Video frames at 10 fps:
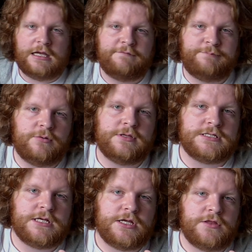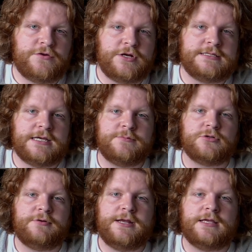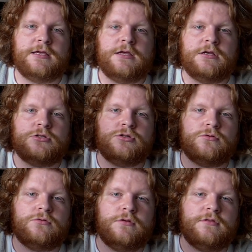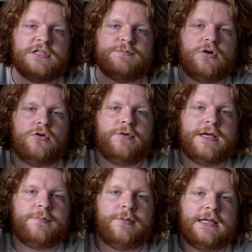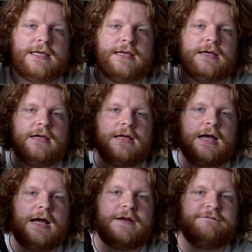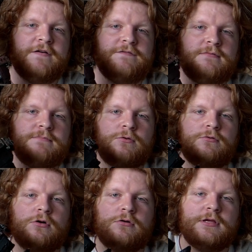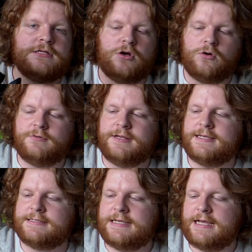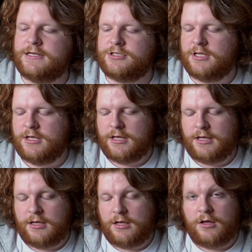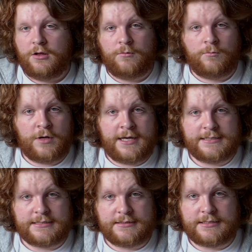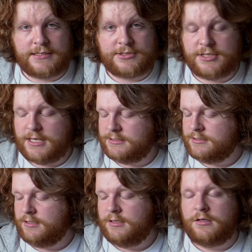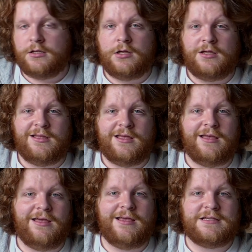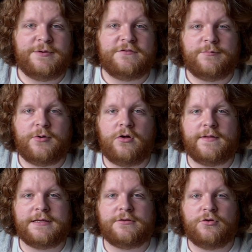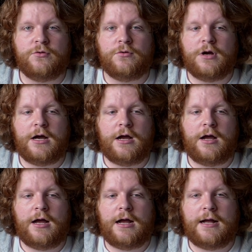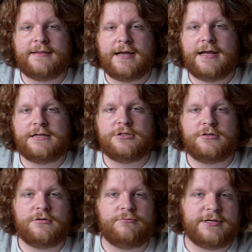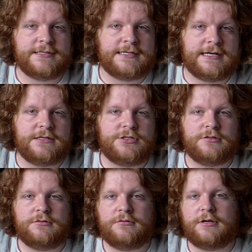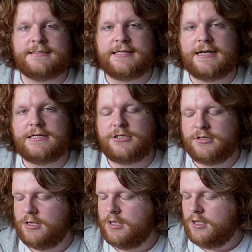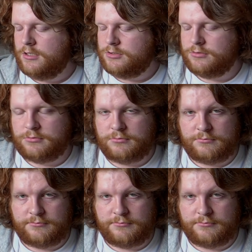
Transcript: I've built this 3 times already. So the Smallrig plate and 15mm rod is already attached. Why is it attached, you ask? It's a bit of a bally to attach, reattach, attach. So